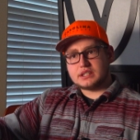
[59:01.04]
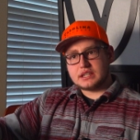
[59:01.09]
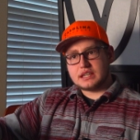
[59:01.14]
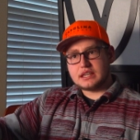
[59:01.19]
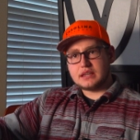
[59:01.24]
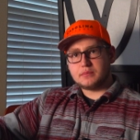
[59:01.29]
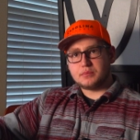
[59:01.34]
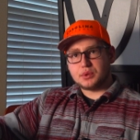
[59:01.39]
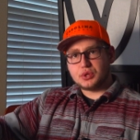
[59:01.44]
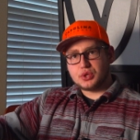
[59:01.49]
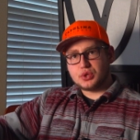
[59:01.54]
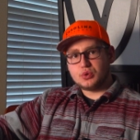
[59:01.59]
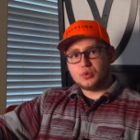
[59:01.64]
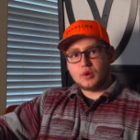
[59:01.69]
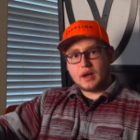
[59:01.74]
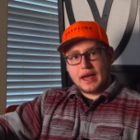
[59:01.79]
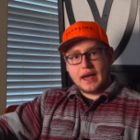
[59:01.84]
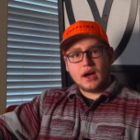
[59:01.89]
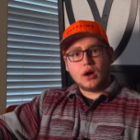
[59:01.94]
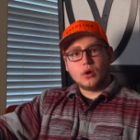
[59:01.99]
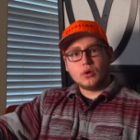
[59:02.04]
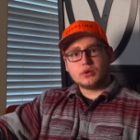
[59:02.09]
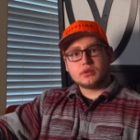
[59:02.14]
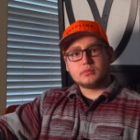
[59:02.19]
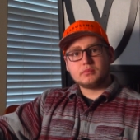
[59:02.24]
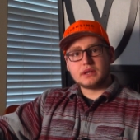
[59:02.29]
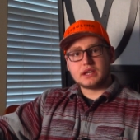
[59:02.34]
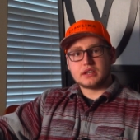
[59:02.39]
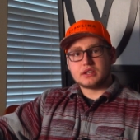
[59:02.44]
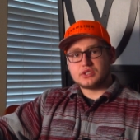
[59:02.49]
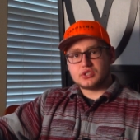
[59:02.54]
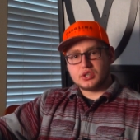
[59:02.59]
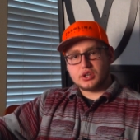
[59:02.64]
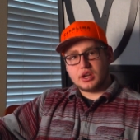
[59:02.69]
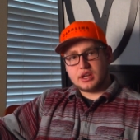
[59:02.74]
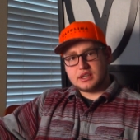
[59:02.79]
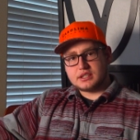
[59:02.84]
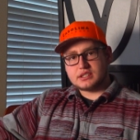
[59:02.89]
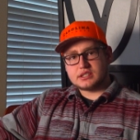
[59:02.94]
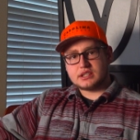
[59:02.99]
to keep you out because you're
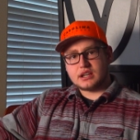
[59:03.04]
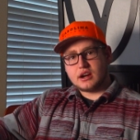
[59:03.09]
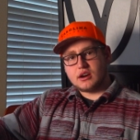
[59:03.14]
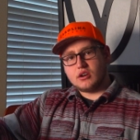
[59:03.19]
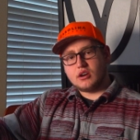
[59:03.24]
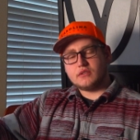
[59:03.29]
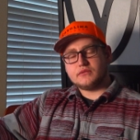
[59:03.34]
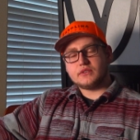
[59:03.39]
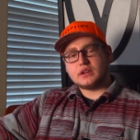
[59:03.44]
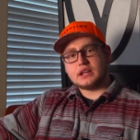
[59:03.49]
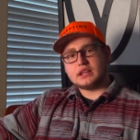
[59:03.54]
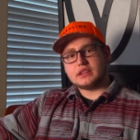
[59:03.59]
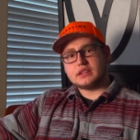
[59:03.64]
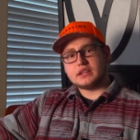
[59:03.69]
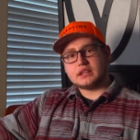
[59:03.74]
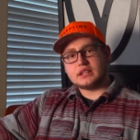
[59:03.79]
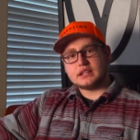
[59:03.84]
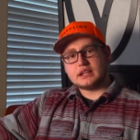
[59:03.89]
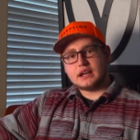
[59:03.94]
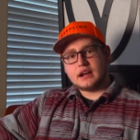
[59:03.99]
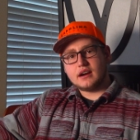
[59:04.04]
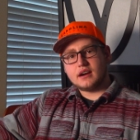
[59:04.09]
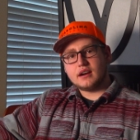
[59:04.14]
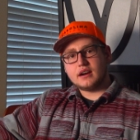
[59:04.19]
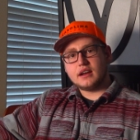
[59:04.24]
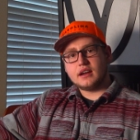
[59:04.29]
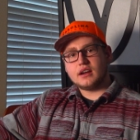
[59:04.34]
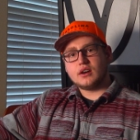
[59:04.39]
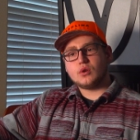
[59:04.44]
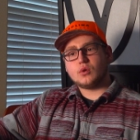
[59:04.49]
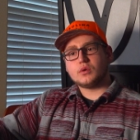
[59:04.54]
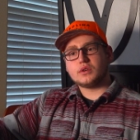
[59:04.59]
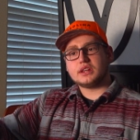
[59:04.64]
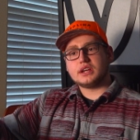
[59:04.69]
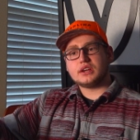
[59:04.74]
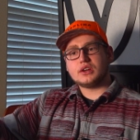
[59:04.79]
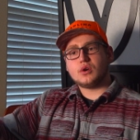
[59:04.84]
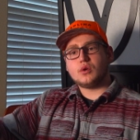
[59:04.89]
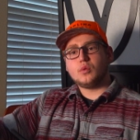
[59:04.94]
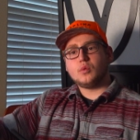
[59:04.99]
going to scare off anything in the area, or
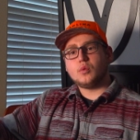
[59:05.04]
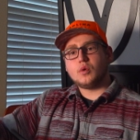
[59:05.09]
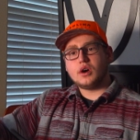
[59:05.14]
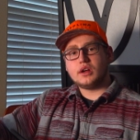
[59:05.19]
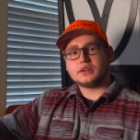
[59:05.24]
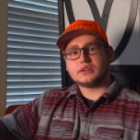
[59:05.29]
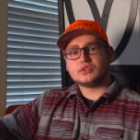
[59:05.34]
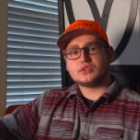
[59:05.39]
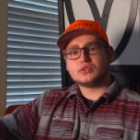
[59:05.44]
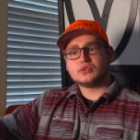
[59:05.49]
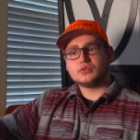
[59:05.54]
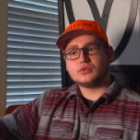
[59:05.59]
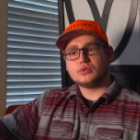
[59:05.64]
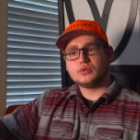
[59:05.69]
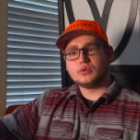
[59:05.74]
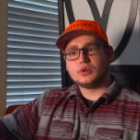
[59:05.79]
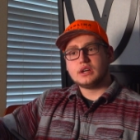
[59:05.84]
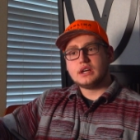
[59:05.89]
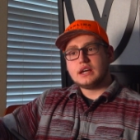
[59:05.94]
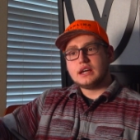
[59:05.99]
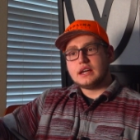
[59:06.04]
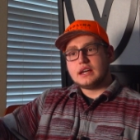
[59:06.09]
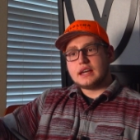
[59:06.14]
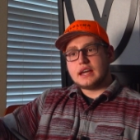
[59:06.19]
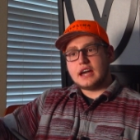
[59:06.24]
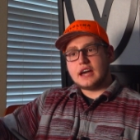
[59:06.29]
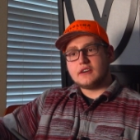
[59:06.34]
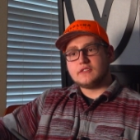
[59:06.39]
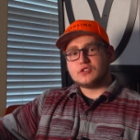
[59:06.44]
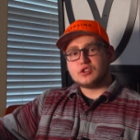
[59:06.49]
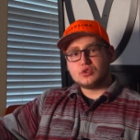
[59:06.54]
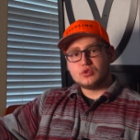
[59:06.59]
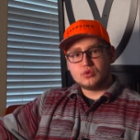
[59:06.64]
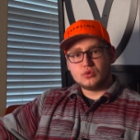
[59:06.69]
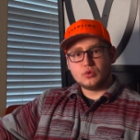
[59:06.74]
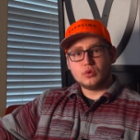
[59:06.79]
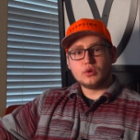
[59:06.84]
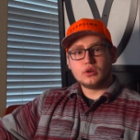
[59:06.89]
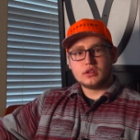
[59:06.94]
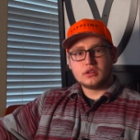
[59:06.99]
they don't want to have
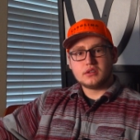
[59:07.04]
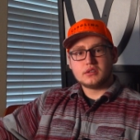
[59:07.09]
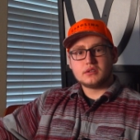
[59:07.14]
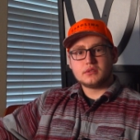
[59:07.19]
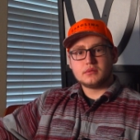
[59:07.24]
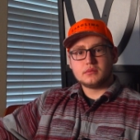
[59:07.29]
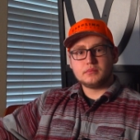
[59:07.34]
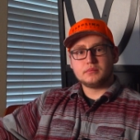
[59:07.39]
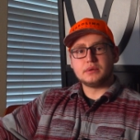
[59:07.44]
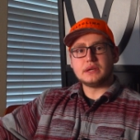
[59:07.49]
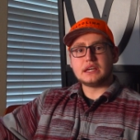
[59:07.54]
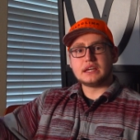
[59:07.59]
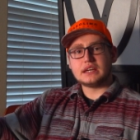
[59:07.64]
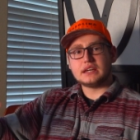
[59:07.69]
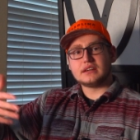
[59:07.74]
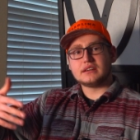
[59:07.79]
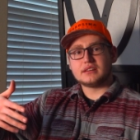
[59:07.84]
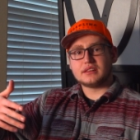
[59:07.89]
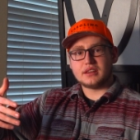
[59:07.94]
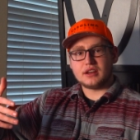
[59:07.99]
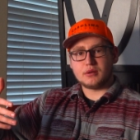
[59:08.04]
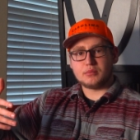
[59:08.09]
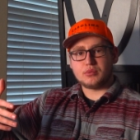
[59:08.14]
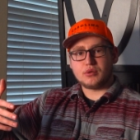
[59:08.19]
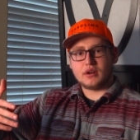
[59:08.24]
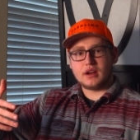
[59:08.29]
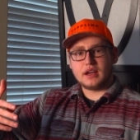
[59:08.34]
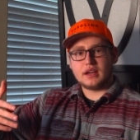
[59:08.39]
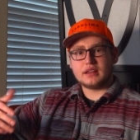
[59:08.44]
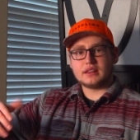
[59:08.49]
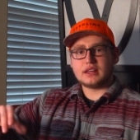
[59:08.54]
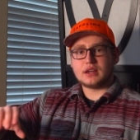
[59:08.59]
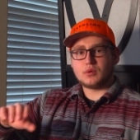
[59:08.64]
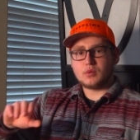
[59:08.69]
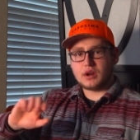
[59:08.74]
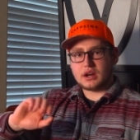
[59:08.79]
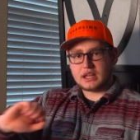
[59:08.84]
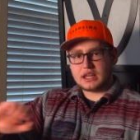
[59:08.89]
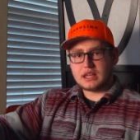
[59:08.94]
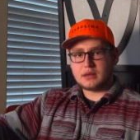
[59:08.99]
you be their prey. They
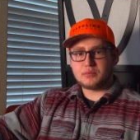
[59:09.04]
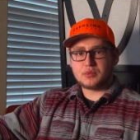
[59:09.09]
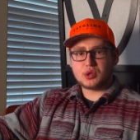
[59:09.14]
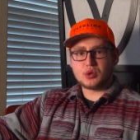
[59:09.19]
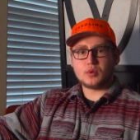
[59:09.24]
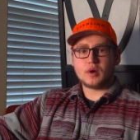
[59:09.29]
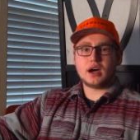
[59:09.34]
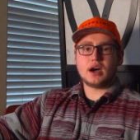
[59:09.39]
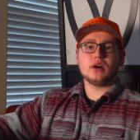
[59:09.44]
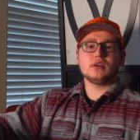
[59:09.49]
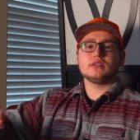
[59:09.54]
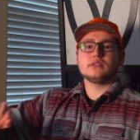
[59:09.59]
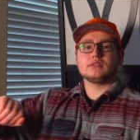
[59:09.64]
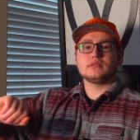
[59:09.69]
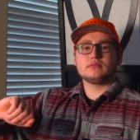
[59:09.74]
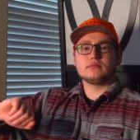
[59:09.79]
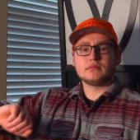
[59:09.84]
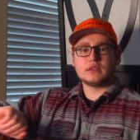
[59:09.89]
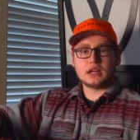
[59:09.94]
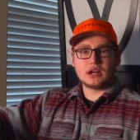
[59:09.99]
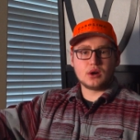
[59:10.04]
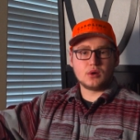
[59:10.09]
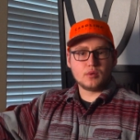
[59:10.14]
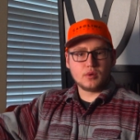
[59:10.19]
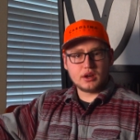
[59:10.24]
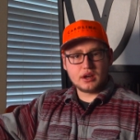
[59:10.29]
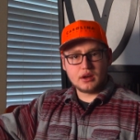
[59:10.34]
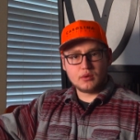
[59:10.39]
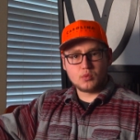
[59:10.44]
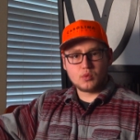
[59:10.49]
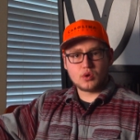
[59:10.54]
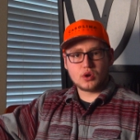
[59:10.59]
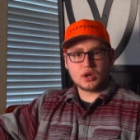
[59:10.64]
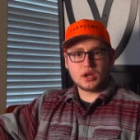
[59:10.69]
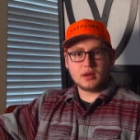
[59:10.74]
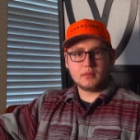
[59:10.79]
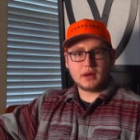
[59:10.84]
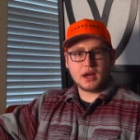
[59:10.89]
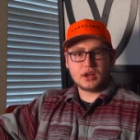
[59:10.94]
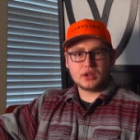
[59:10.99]
want to keep you out. They don't want to
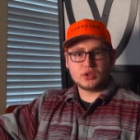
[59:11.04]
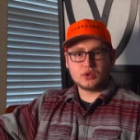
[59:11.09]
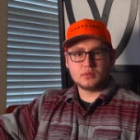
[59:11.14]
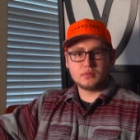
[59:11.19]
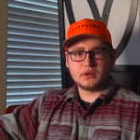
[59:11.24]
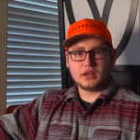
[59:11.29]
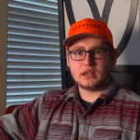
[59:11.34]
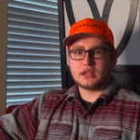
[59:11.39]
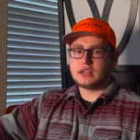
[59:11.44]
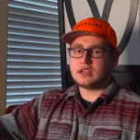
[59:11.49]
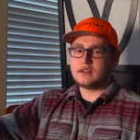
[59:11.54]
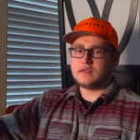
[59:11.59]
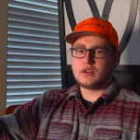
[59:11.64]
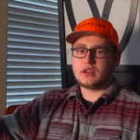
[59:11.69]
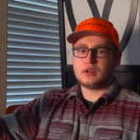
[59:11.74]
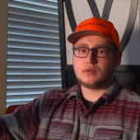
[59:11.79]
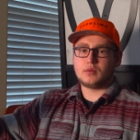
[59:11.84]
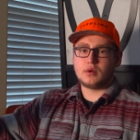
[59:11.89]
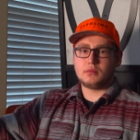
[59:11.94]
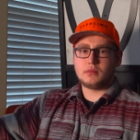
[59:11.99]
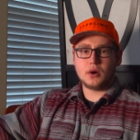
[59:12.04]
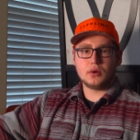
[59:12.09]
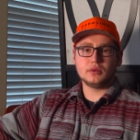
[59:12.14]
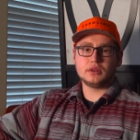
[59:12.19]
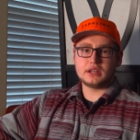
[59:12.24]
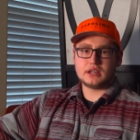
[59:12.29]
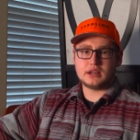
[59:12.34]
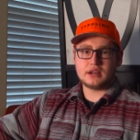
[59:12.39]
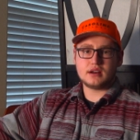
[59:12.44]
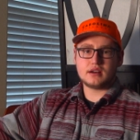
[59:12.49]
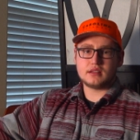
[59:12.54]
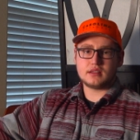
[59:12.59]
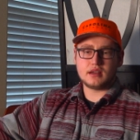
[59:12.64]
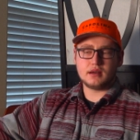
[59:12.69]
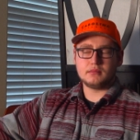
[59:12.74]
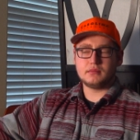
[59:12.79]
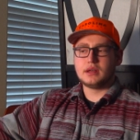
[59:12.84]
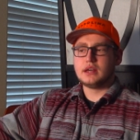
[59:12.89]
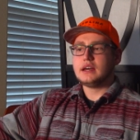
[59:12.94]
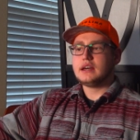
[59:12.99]
worry about you being even remotely near
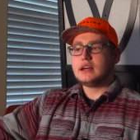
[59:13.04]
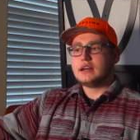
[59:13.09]
them.